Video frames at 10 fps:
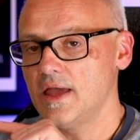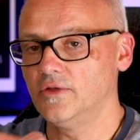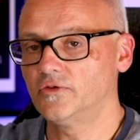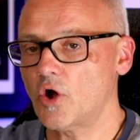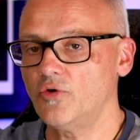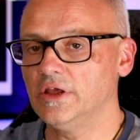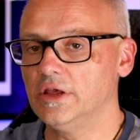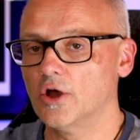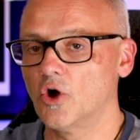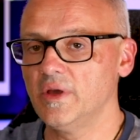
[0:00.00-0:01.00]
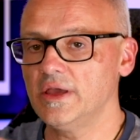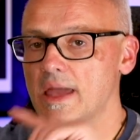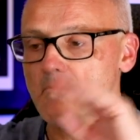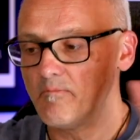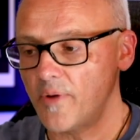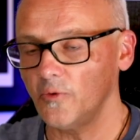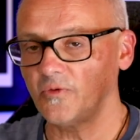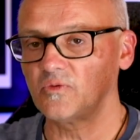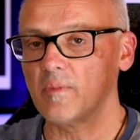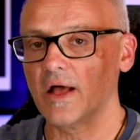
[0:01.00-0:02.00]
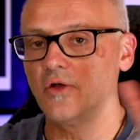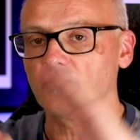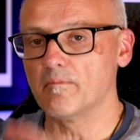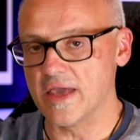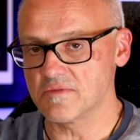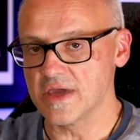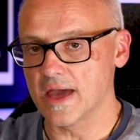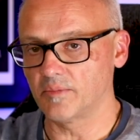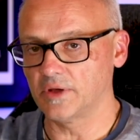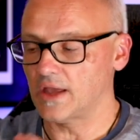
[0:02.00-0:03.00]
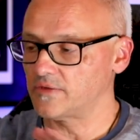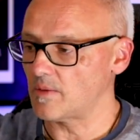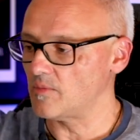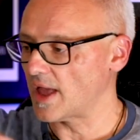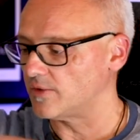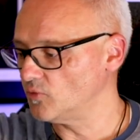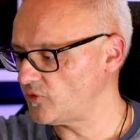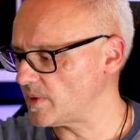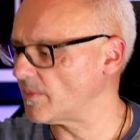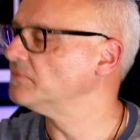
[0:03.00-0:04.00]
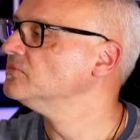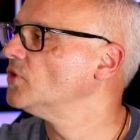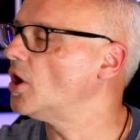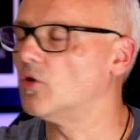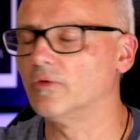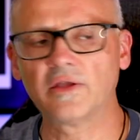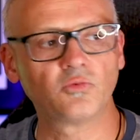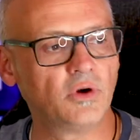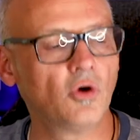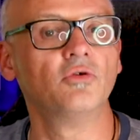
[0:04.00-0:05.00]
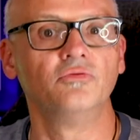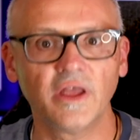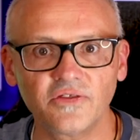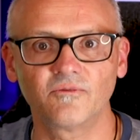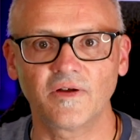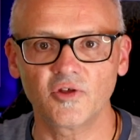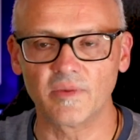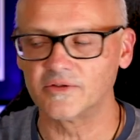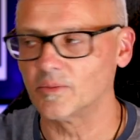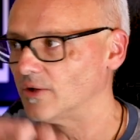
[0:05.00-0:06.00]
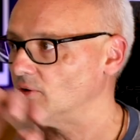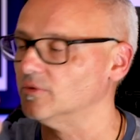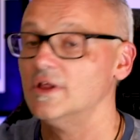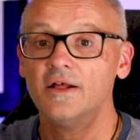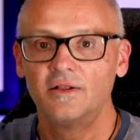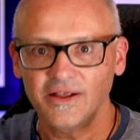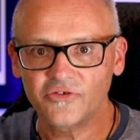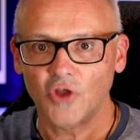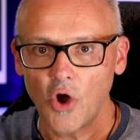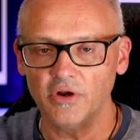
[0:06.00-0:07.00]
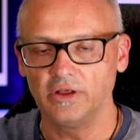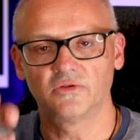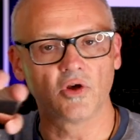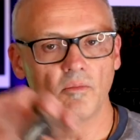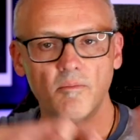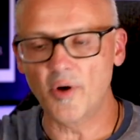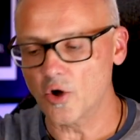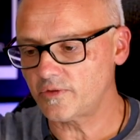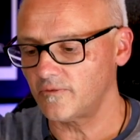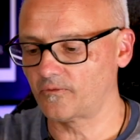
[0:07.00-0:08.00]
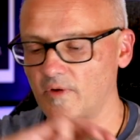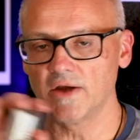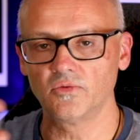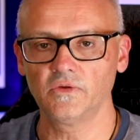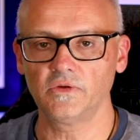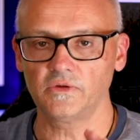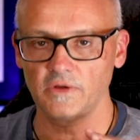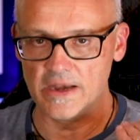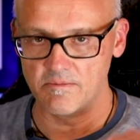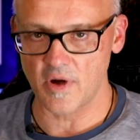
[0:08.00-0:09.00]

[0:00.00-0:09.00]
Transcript: and Tony Iommi, and both smells make me happy. As I'm like whispering, I'm like, oh, that's one, oh, that's Fantomas. I'm like, oh, that's Tony. So both fragrances, in